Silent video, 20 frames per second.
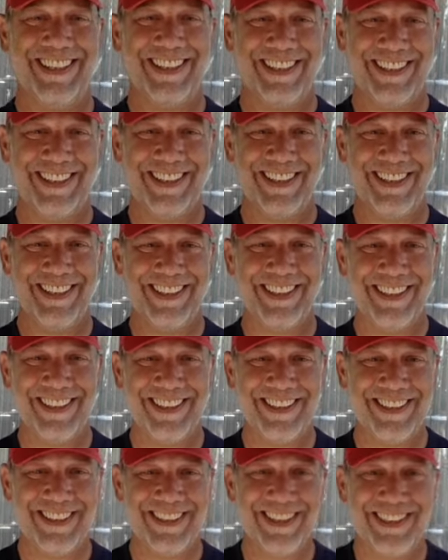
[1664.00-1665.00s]

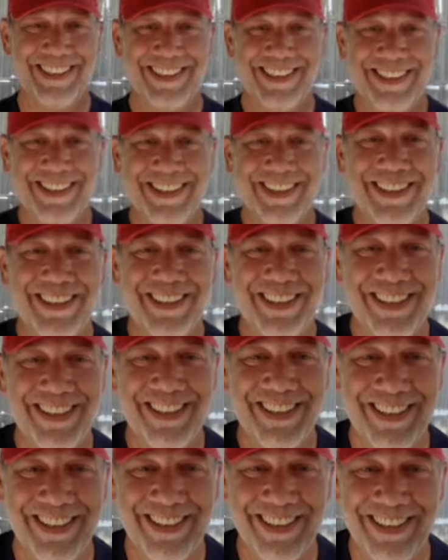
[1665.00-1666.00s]

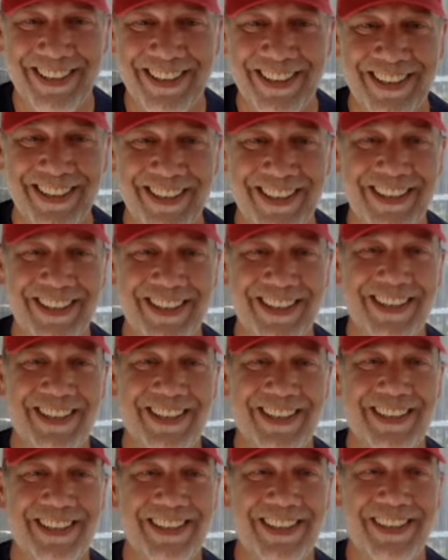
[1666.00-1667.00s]

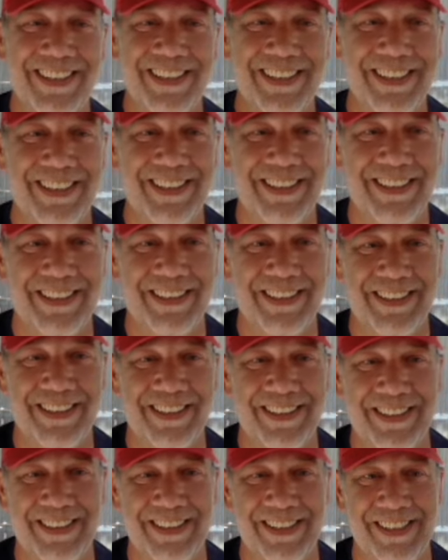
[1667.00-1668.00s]

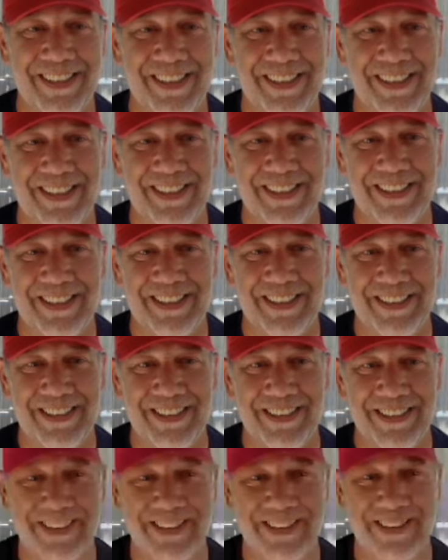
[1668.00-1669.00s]

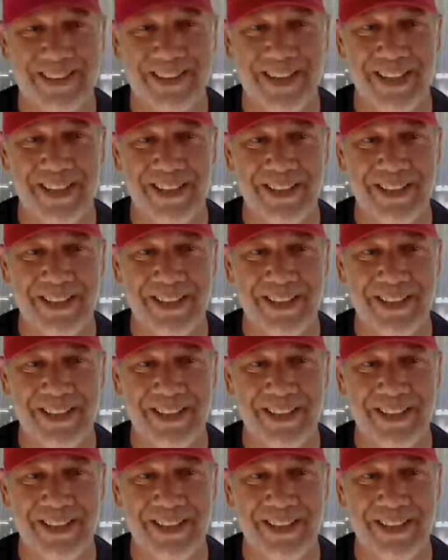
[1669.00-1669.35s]
(silent)